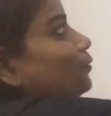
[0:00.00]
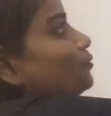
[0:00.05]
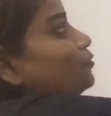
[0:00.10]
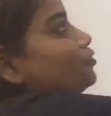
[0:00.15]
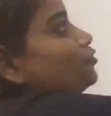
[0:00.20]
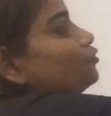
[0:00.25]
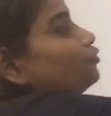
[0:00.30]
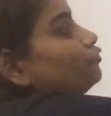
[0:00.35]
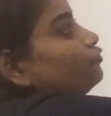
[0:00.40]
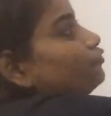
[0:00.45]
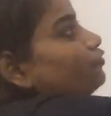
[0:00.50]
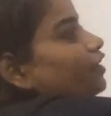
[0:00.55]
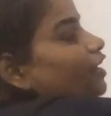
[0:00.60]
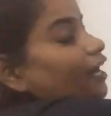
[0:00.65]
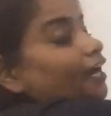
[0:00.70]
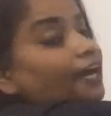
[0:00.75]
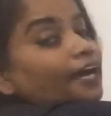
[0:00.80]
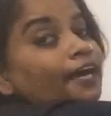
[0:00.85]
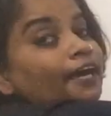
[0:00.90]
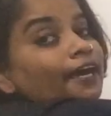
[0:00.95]
use of
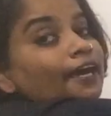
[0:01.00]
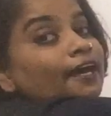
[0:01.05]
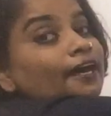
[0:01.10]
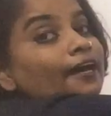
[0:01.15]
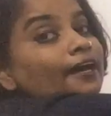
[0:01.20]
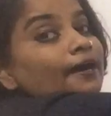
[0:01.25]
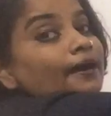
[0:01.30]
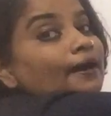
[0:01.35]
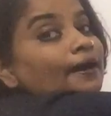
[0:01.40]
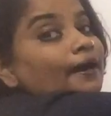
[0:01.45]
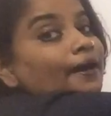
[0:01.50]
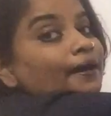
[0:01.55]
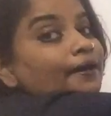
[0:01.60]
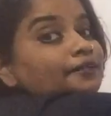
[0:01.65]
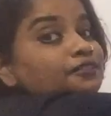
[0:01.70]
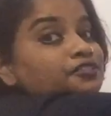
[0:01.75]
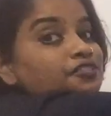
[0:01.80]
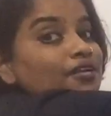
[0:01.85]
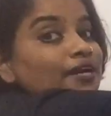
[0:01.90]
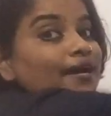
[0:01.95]
a
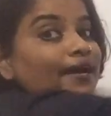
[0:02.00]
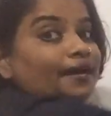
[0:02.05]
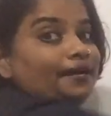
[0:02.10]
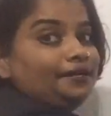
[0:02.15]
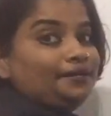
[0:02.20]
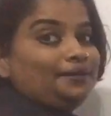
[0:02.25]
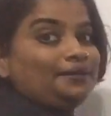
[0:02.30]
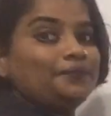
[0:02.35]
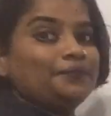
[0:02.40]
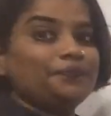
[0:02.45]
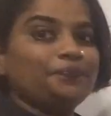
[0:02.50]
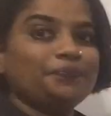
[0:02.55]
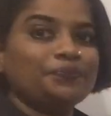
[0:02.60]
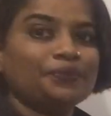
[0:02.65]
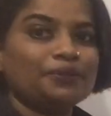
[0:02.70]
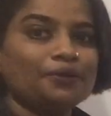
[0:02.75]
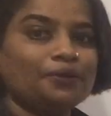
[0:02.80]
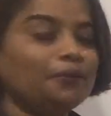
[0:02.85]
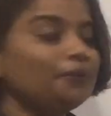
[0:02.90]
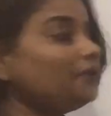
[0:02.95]
and an.
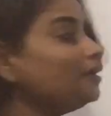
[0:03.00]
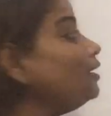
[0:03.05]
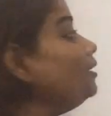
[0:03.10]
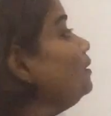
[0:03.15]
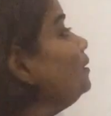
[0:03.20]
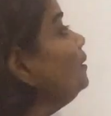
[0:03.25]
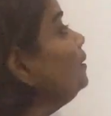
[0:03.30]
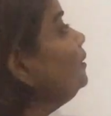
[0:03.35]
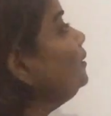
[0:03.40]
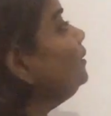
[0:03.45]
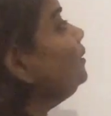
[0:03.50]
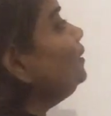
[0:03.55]
Okay,